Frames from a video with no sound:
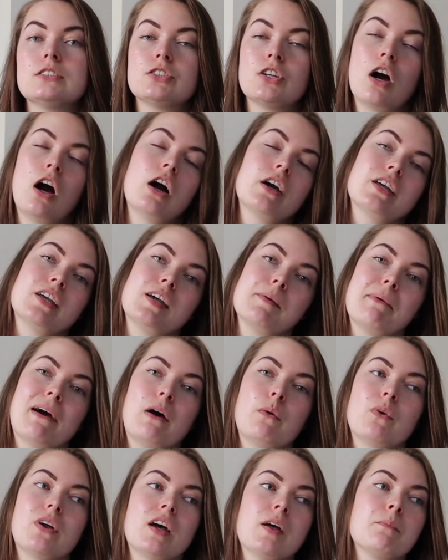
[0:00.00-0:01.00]
talking
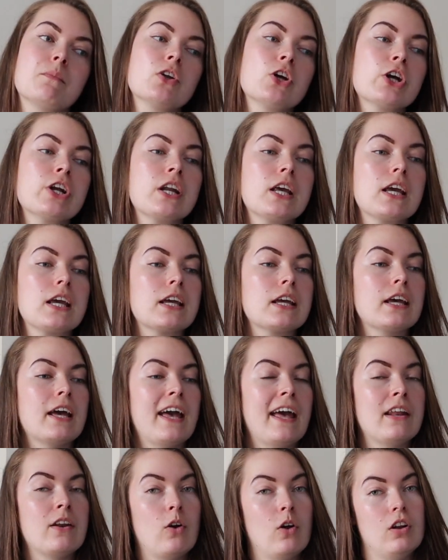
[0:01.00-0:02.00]
about what I'm learning
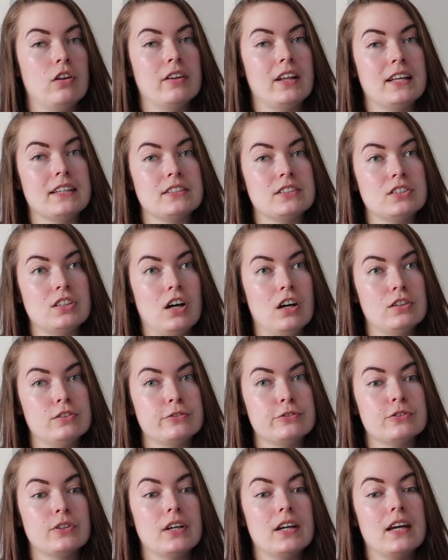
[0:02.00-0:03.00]
and all of that
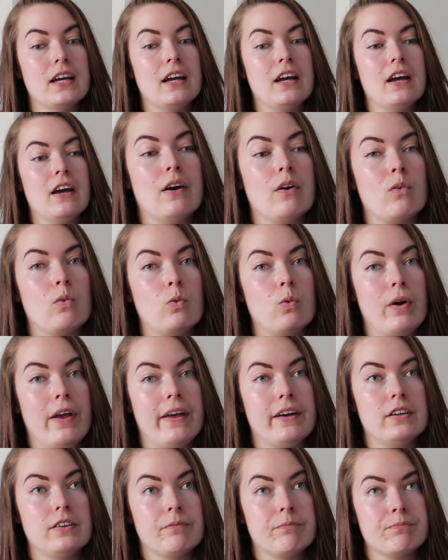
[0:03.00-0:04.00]
stuff.
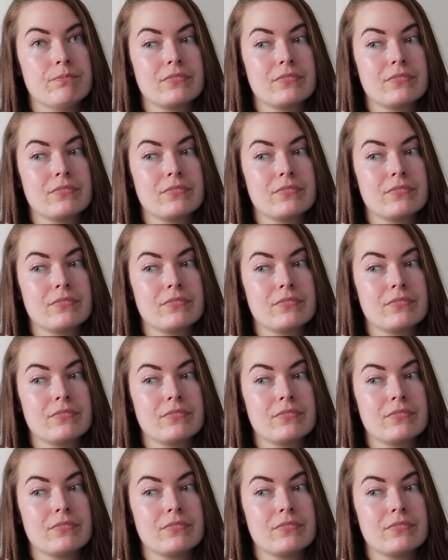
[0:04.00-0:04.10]
Well,